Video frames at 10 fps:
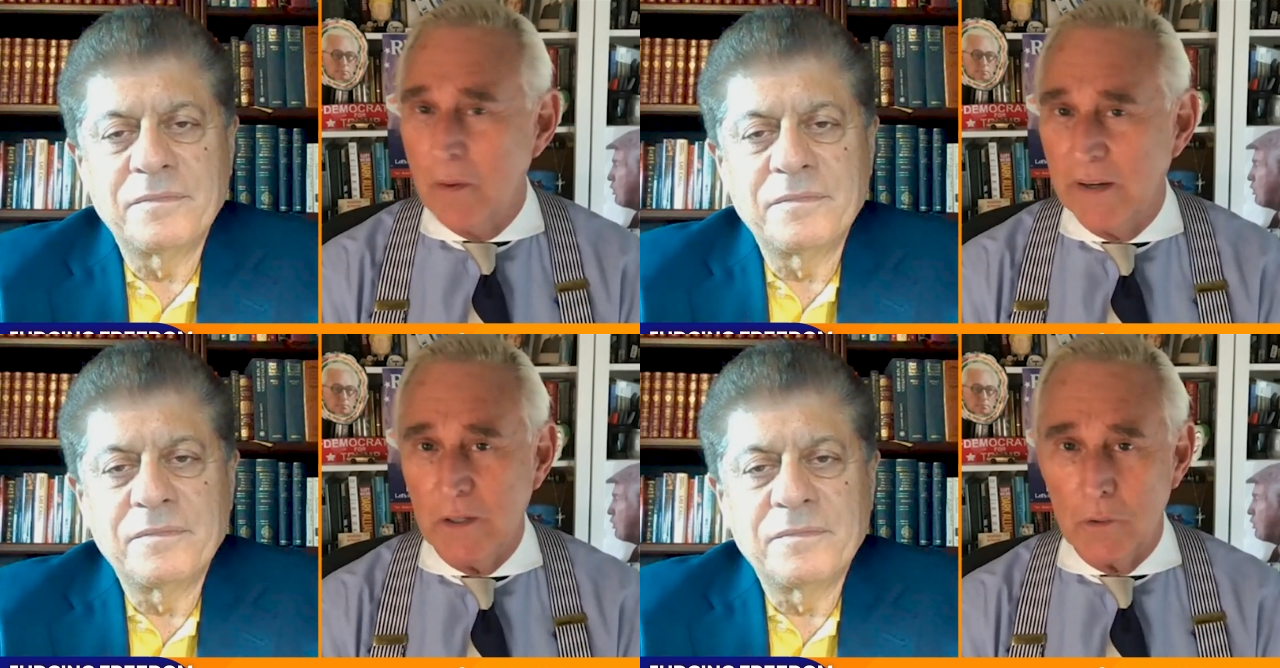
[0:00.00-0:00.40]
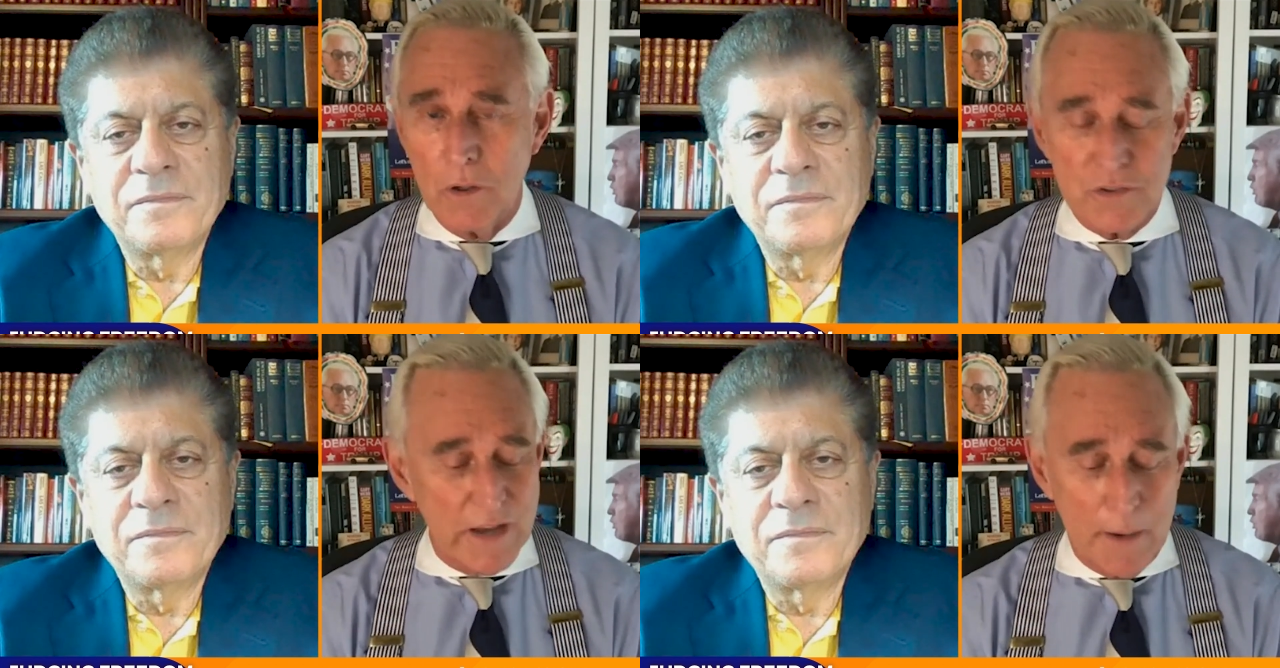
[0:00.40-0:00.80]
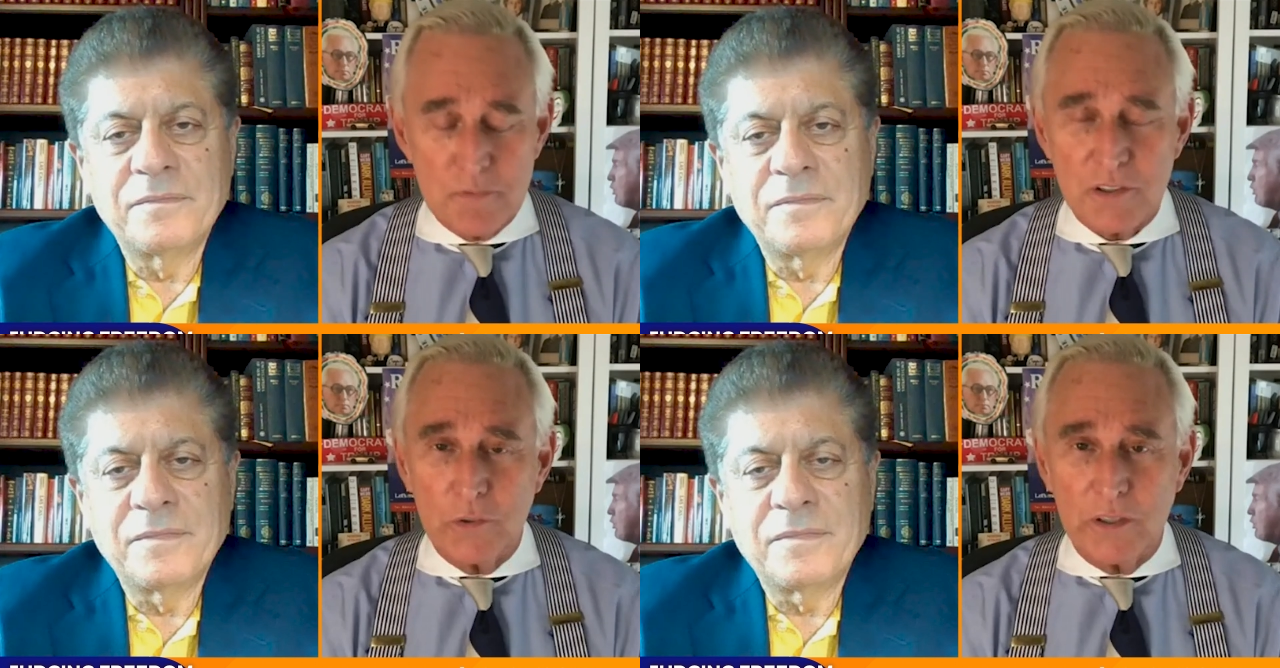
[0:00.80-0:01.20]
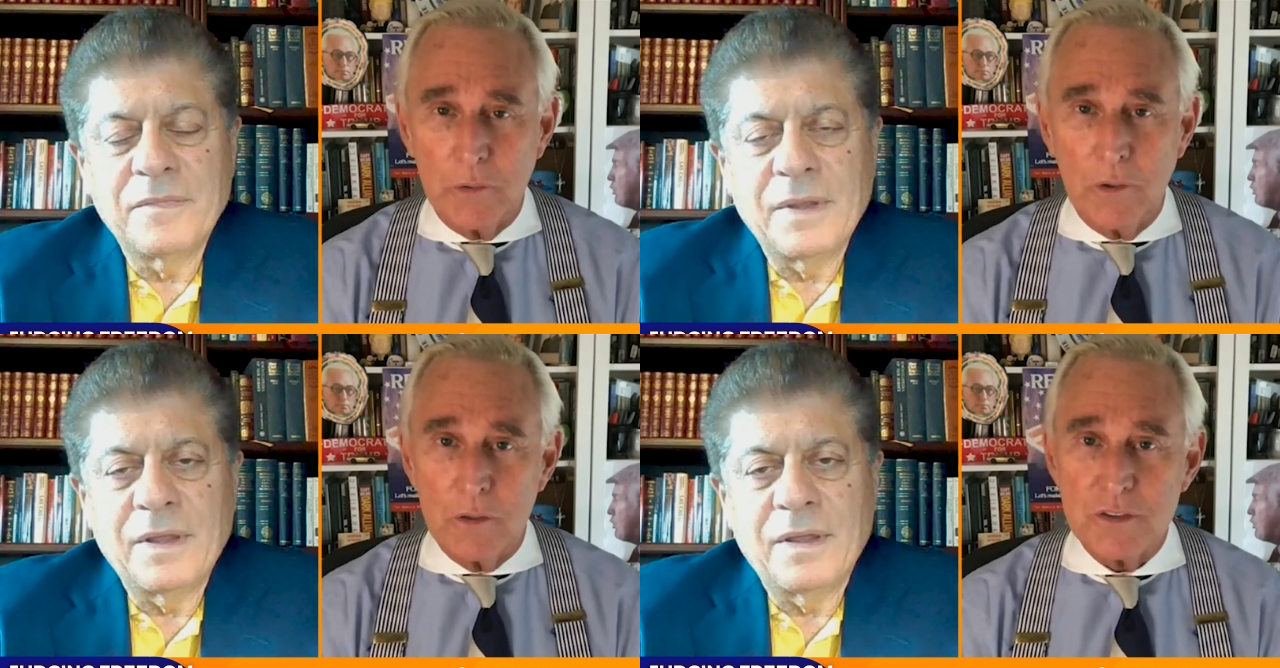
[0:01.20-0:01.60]
Speaker 1: of my heroes, absolute
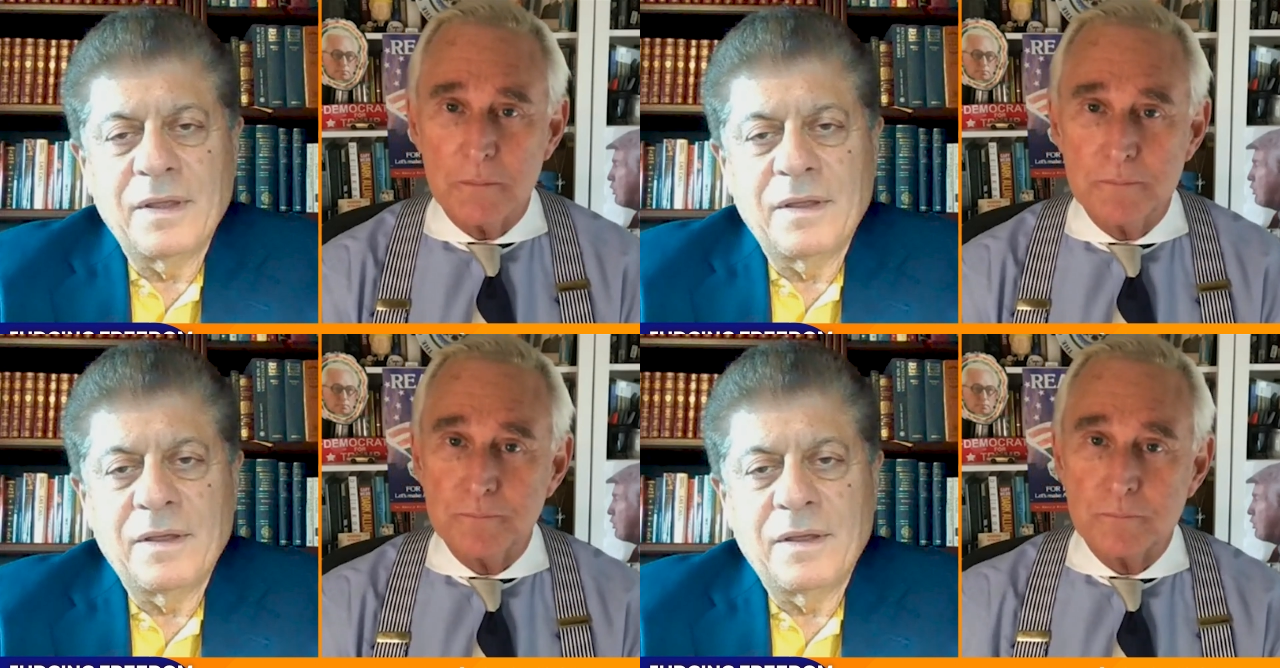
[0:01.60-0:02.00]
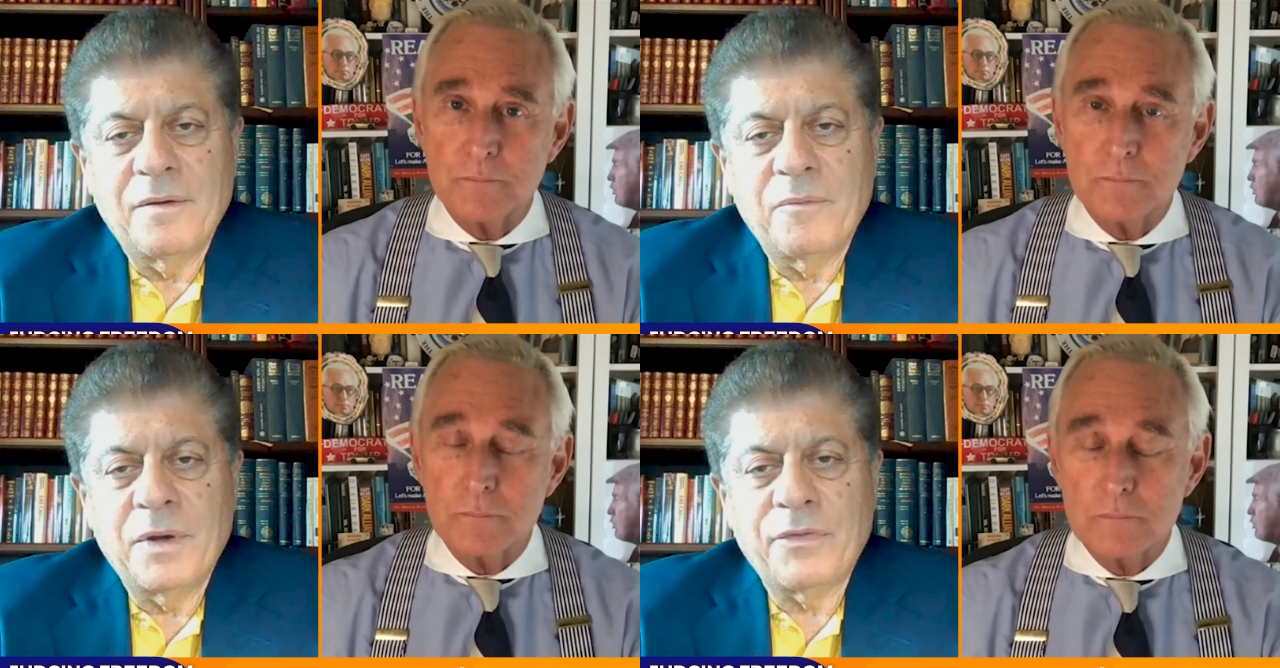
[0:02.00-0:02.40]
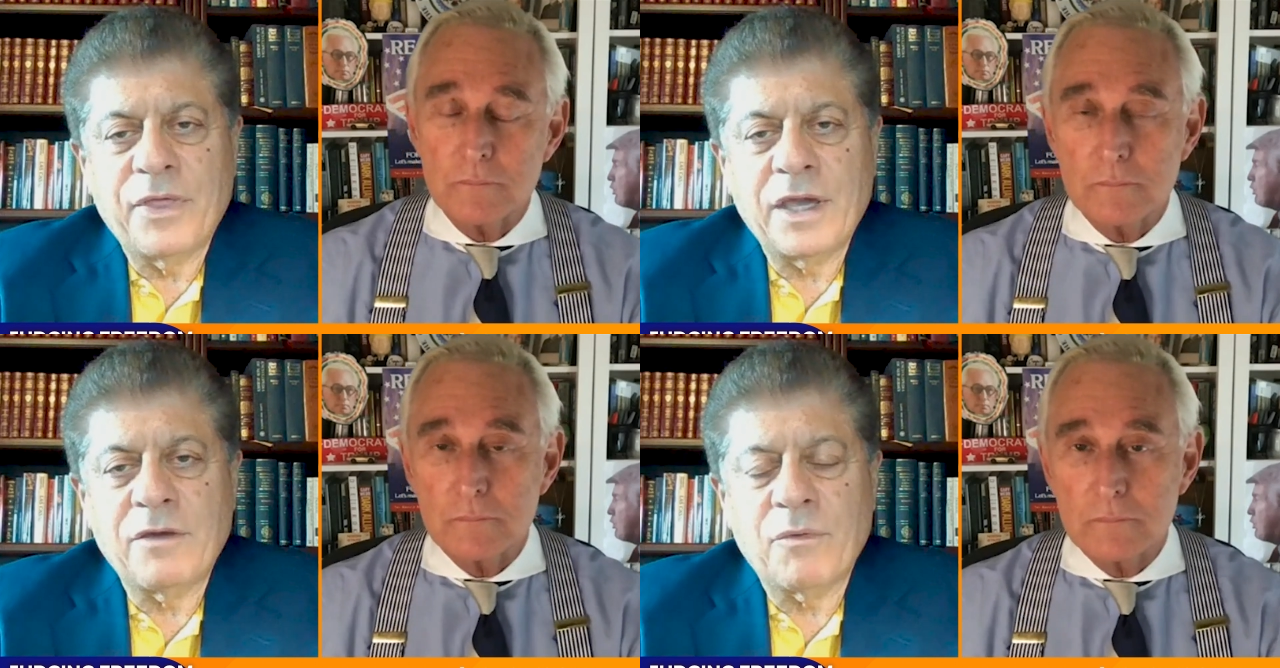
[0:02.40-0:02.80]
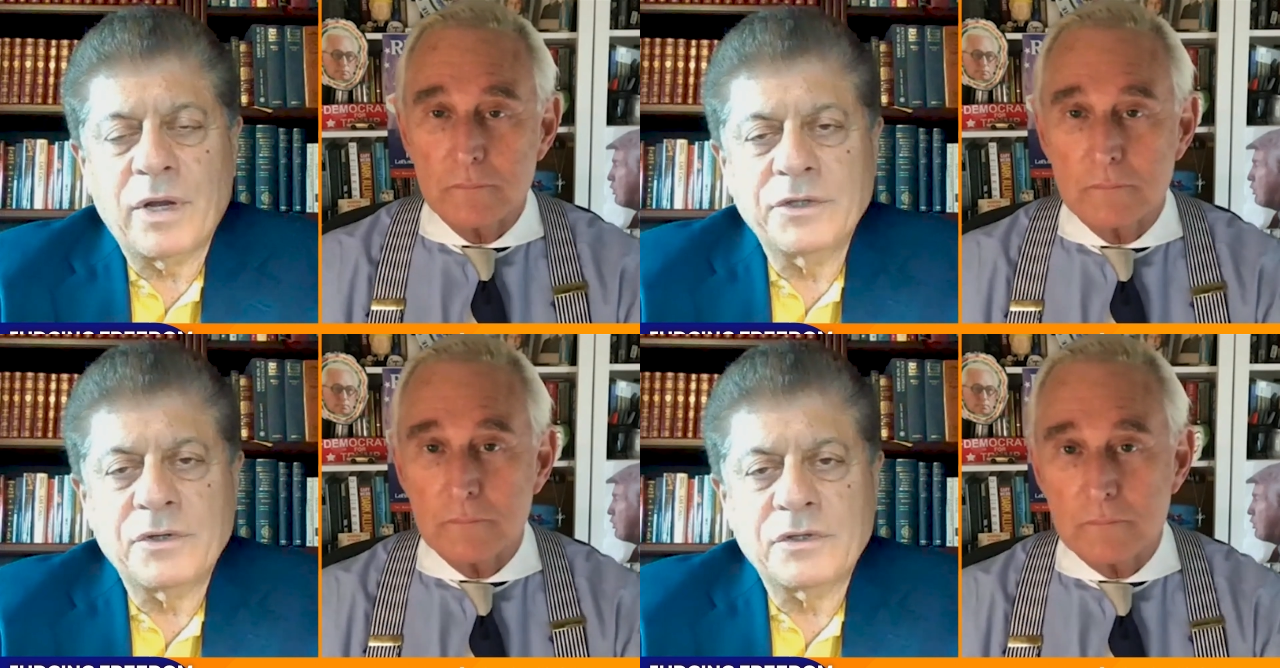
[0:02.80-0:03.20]
heroes.
Speaker 2: Well, thank you,
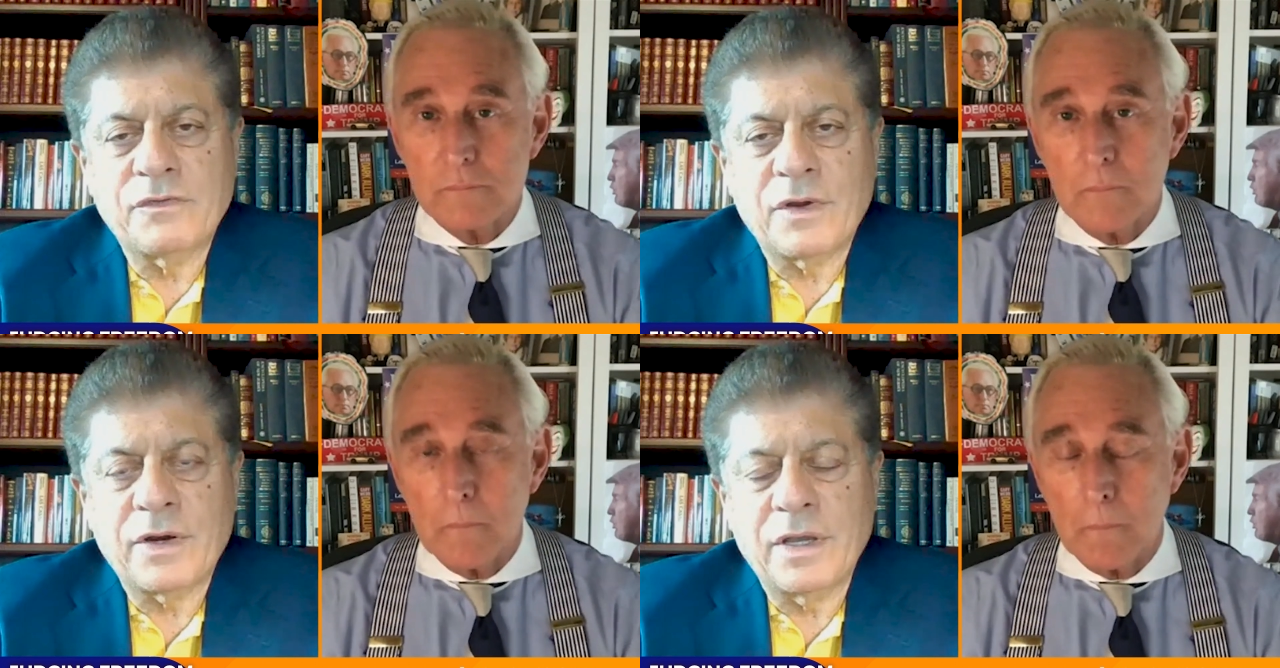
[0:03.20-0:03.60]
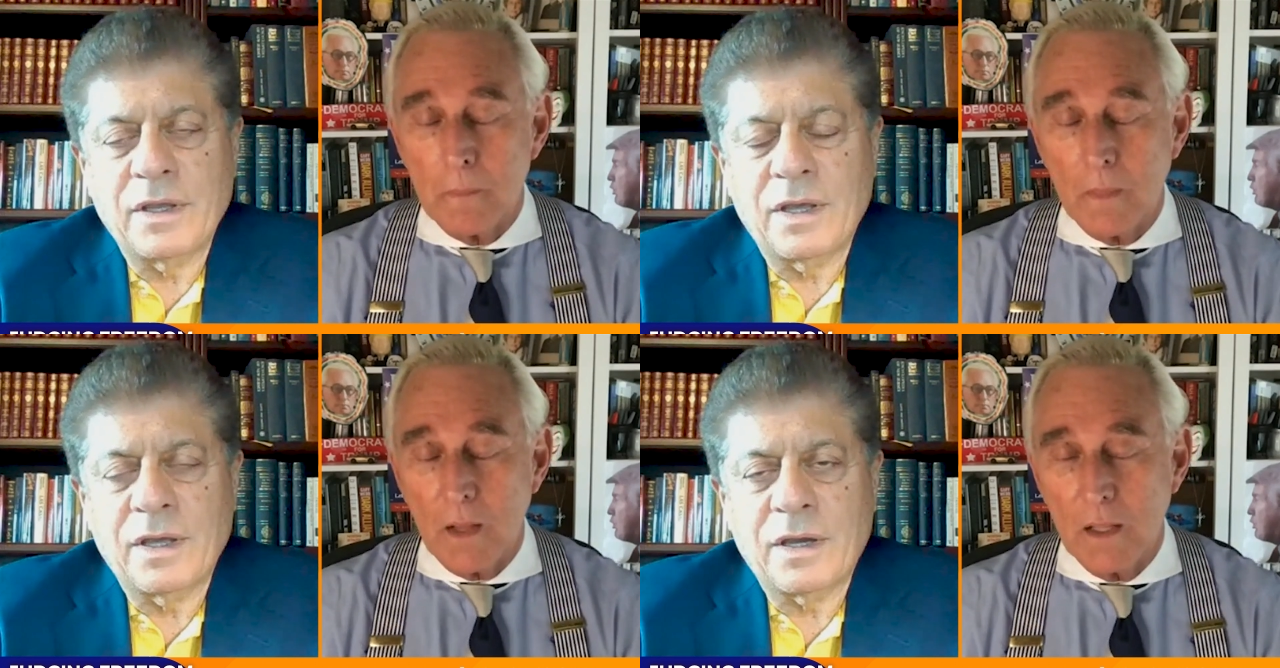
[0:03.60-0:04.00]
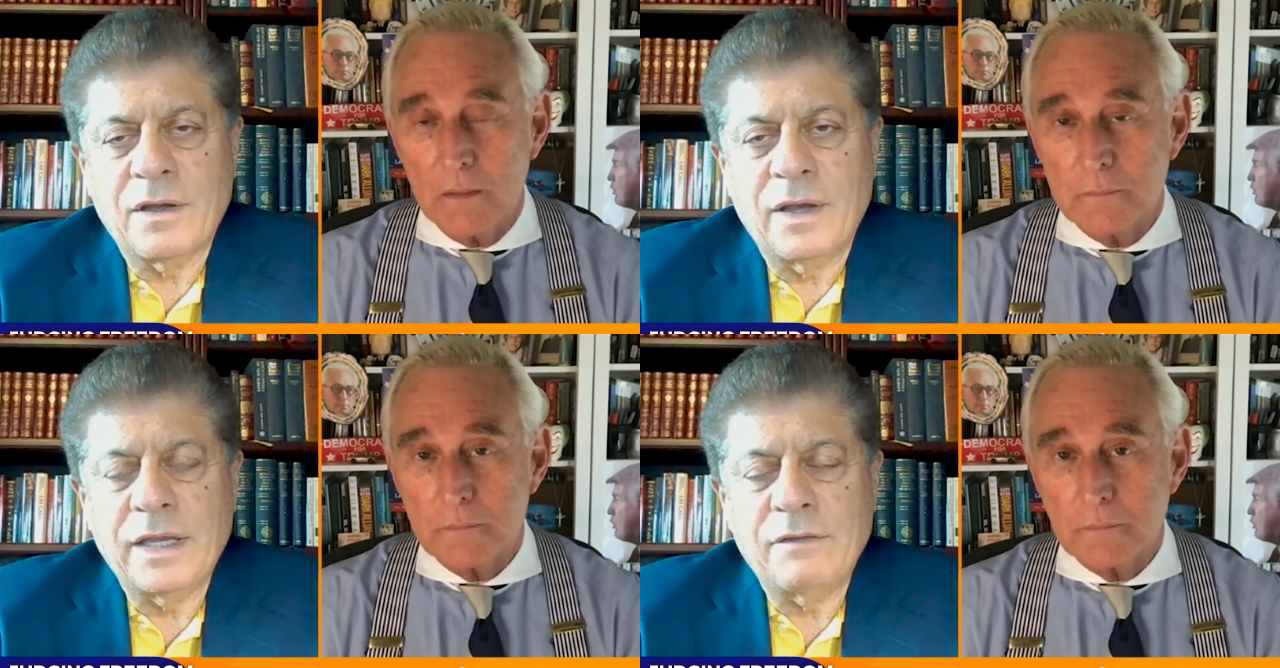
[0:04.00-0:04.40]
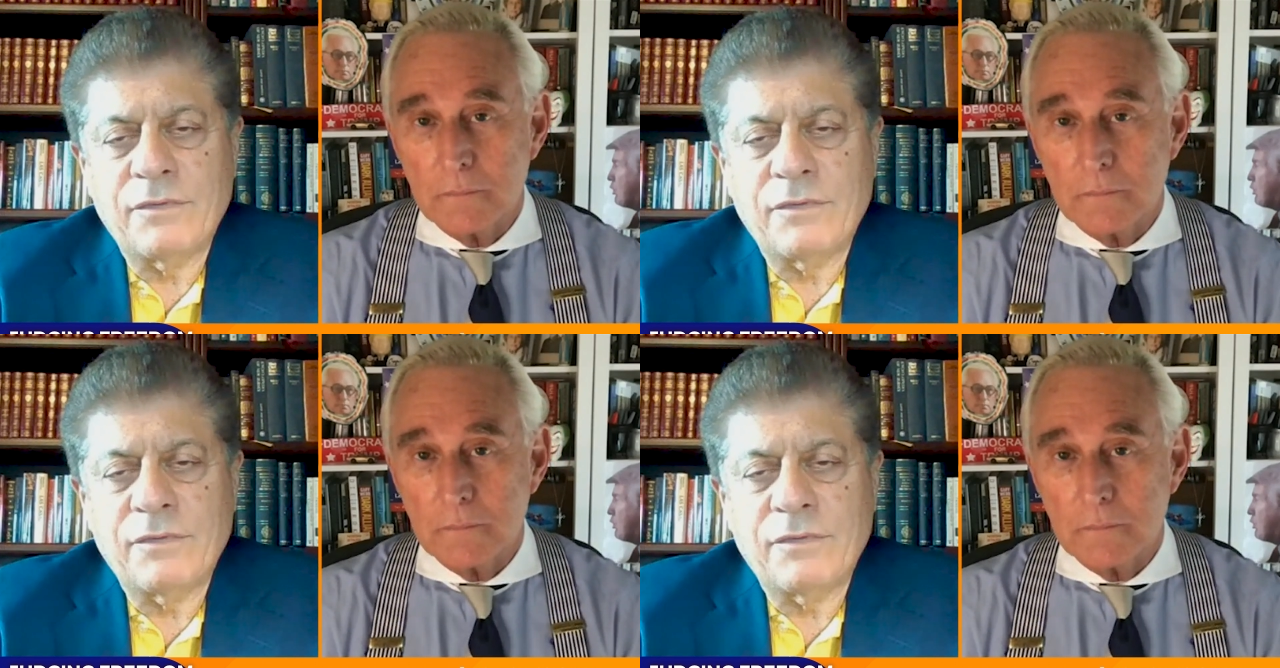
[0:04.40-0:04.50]
Roger. It's very uh, kind